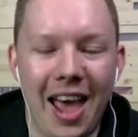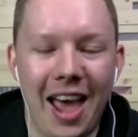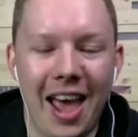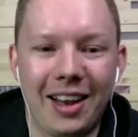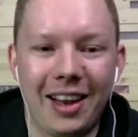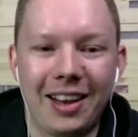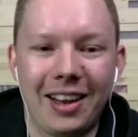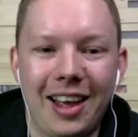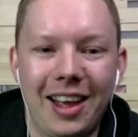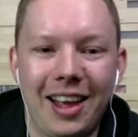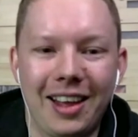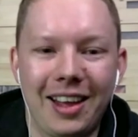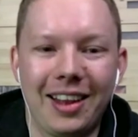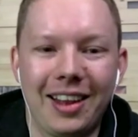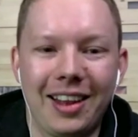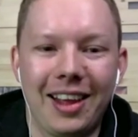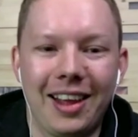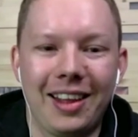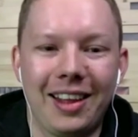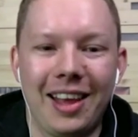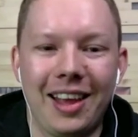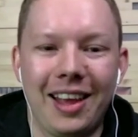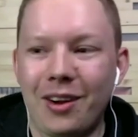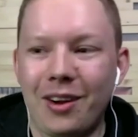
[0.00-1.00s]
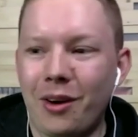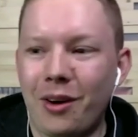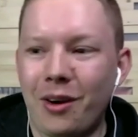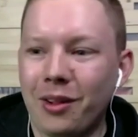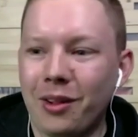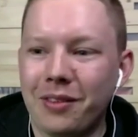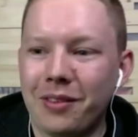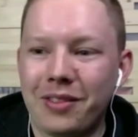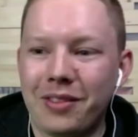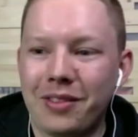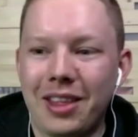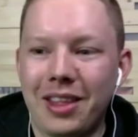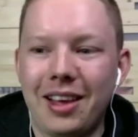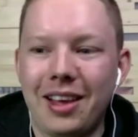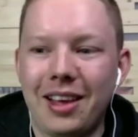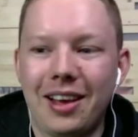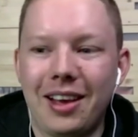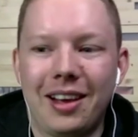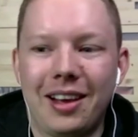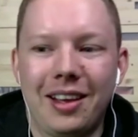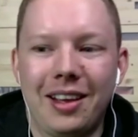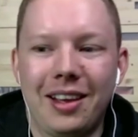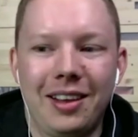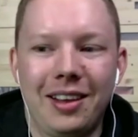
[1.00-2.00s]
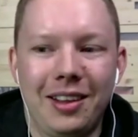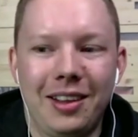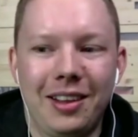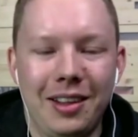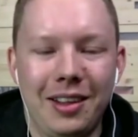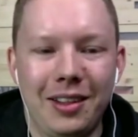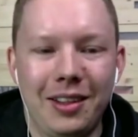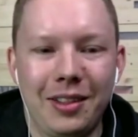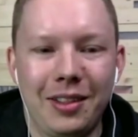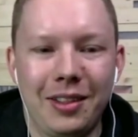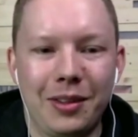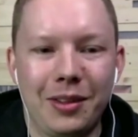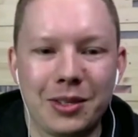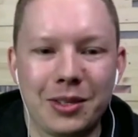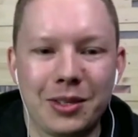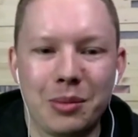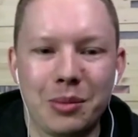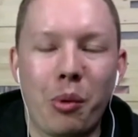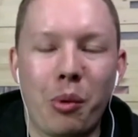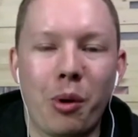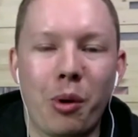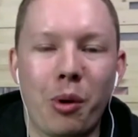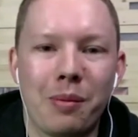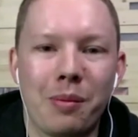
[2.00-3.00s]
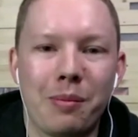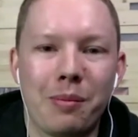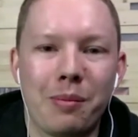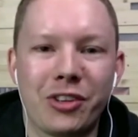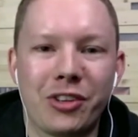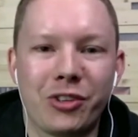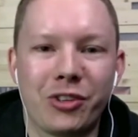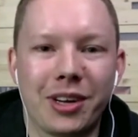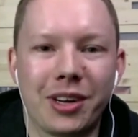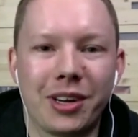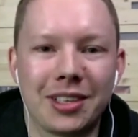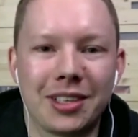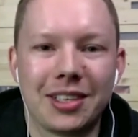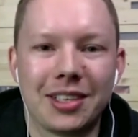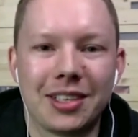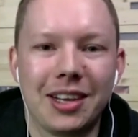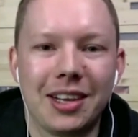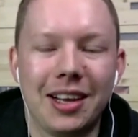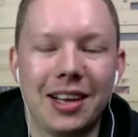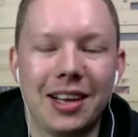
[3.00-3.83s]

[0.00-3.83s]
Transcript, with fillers: and and and get all of the uh, those important metrics